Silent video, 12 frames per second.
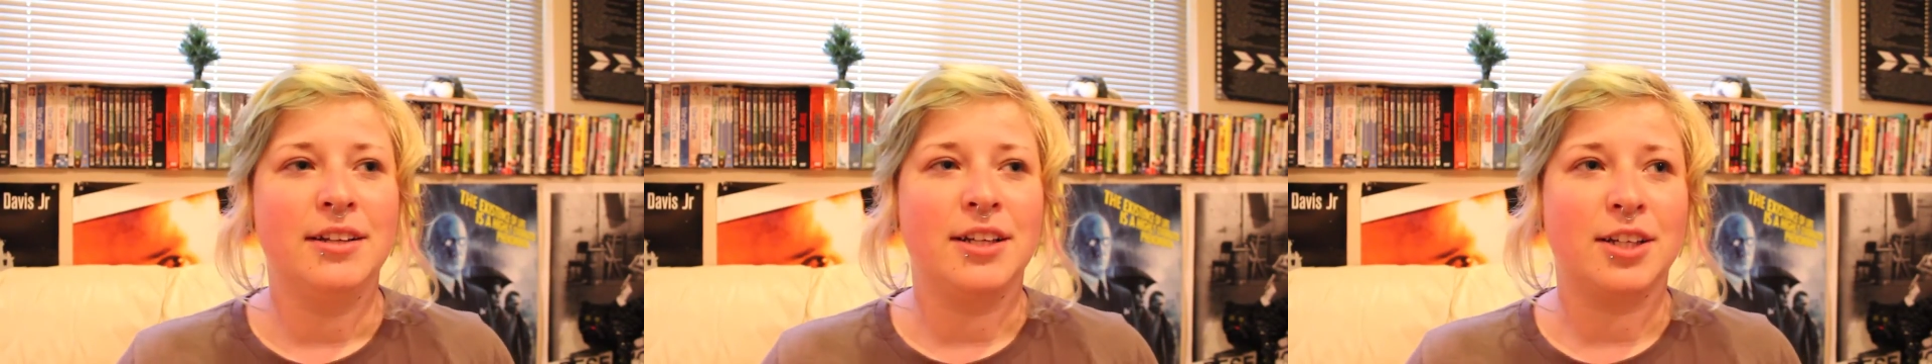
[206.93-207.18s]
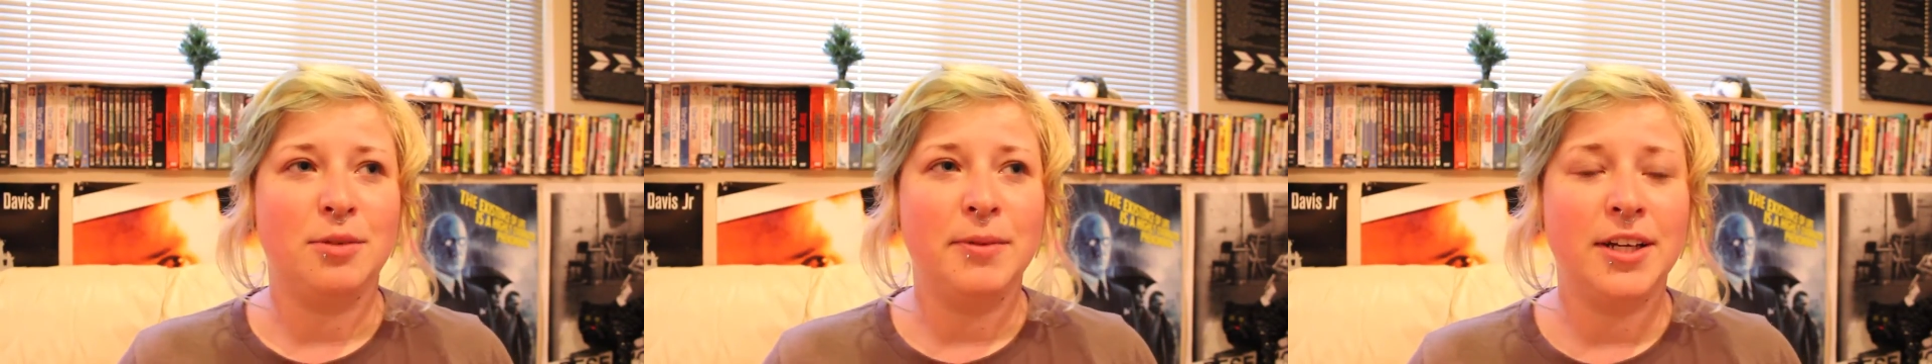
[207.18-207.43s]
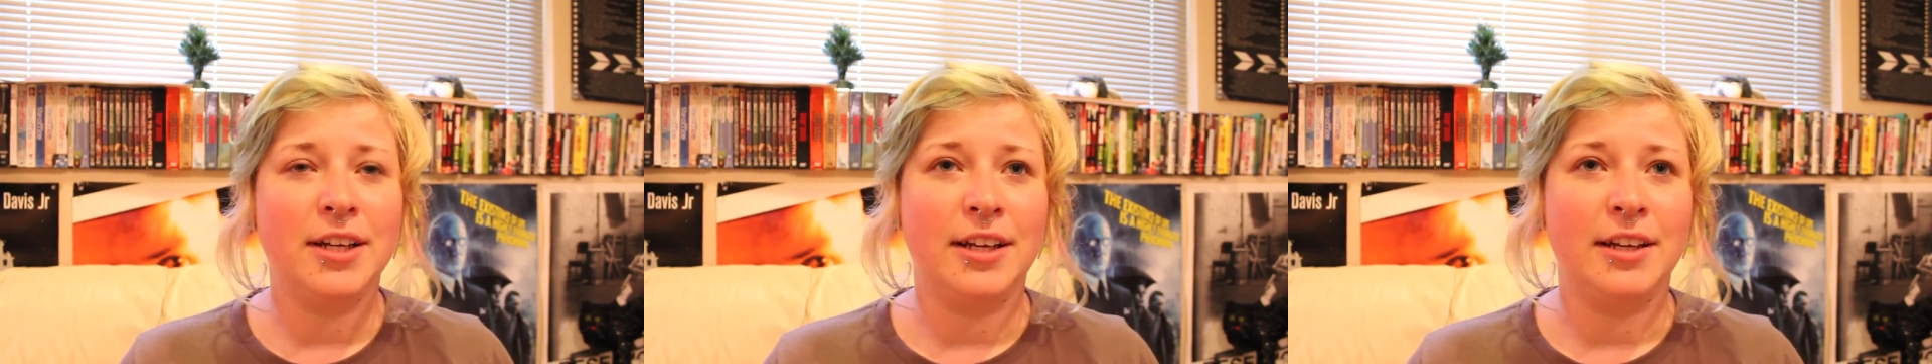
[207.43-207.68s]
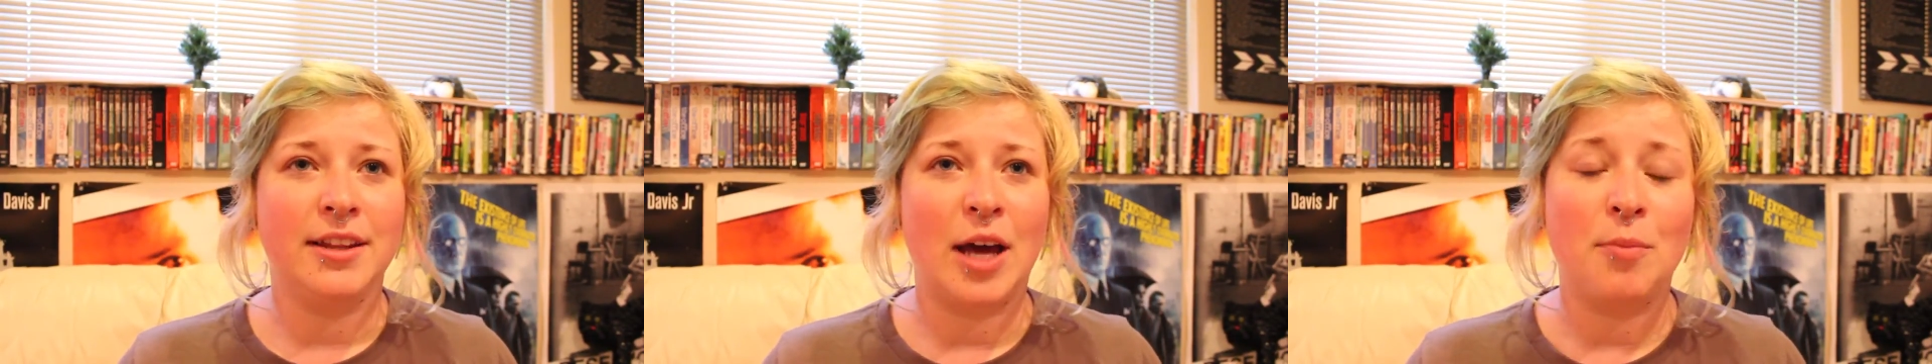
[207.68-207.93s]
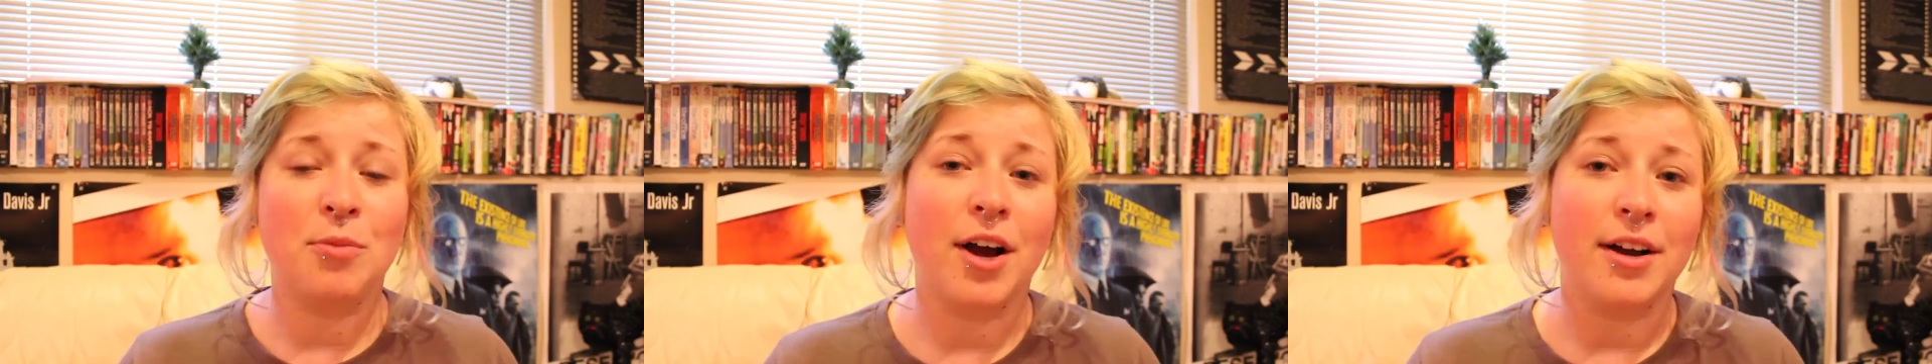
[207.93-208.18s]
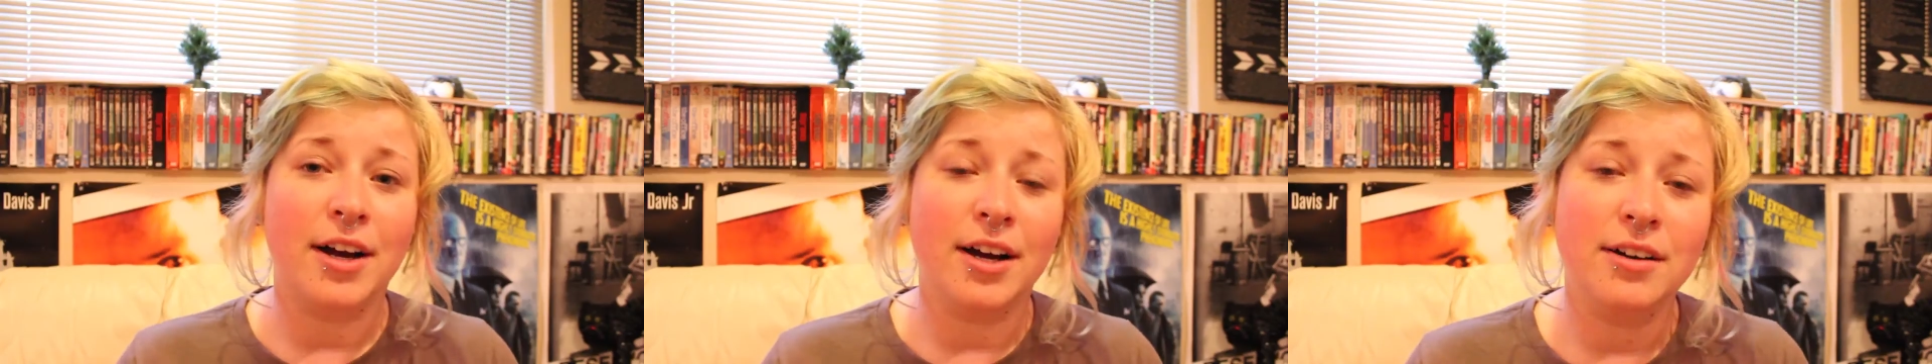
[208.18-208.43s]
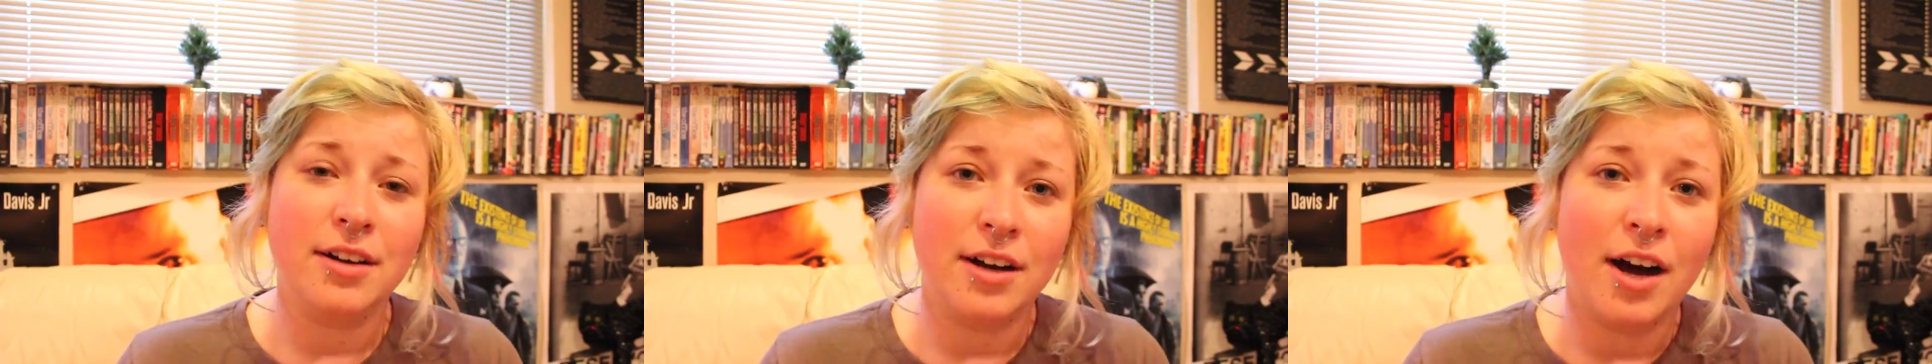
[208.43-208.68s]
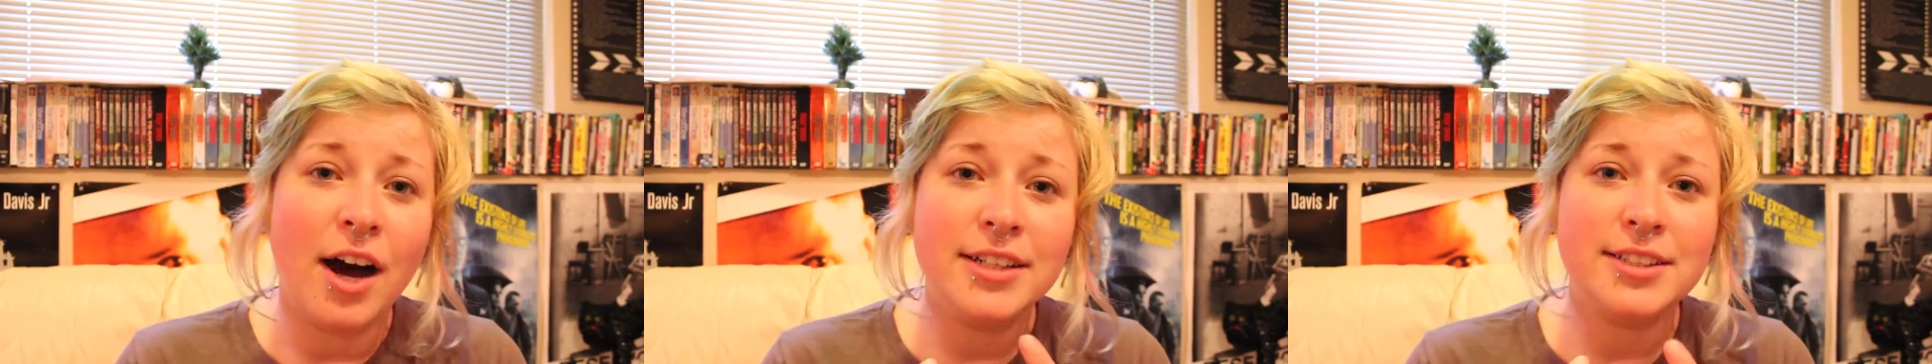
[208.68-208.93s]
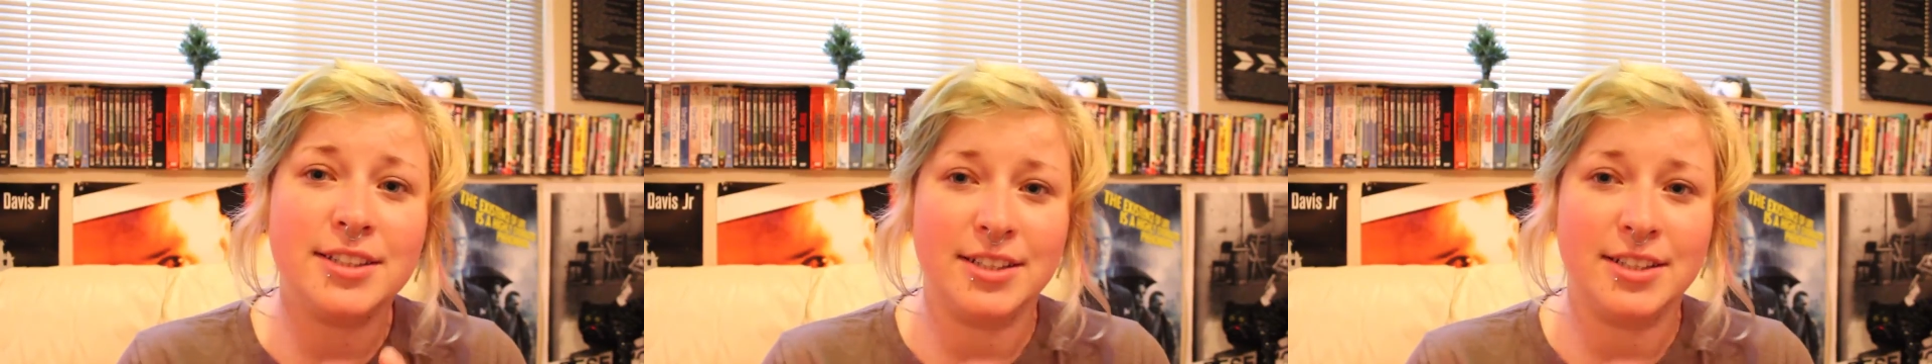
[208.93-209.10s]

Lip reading: the community that brought us